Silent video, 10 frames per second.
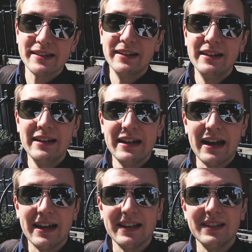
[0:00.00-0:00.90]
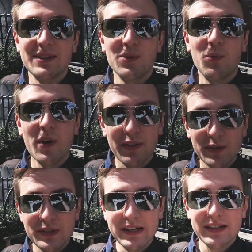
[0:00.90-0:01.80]
and one of
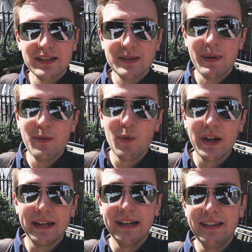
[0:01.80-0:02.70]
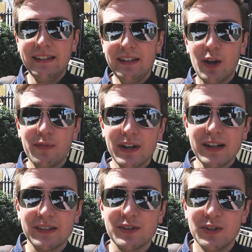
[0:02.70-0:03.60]
those years I spent working in the Covent Garden